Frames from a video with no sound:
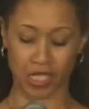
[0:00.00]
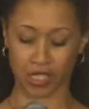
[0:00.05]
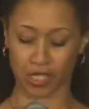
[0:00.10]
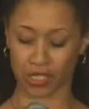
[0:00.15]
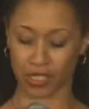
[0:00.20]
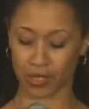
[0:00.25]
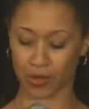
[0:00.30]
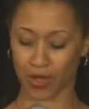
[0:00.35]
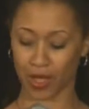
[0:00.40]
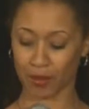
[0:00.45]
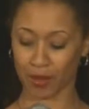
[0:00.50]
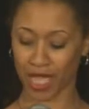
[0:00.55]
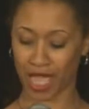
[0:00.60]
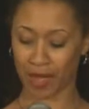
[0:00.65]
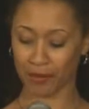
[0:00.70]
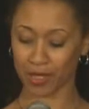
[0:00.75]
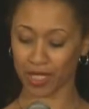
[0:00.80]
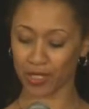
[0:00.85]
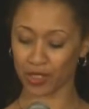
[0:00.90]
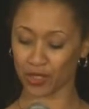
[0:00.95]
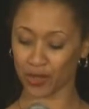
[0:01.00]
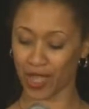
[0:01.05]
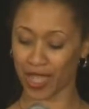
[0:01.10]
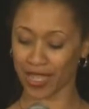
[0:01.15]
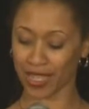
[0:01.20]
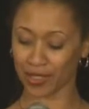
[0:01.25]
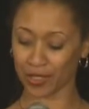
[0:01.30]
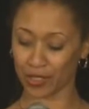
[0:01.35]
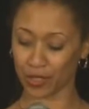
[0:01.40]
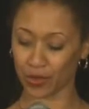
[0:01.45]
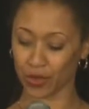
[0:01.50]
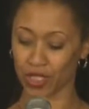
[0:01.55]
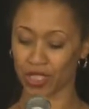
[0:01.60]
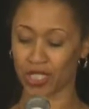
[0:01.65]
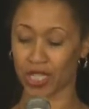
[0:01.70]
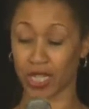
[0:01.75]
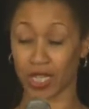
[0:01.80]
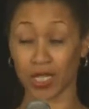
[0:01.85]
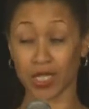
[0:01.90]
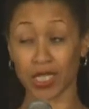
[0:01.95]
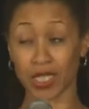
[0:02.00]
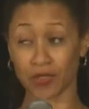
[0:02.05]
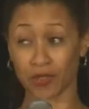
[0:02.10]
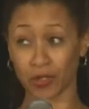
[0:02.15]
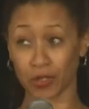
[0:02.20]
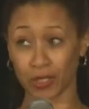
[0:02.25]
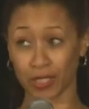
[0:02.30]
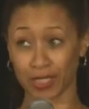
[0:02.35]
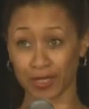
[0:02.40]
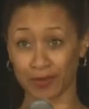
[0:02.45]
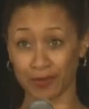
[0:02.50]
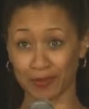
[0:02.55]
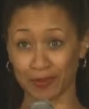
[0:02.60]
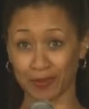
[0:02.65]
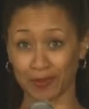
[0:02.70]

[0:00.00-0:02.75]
So I'm going to try and do it tastefully,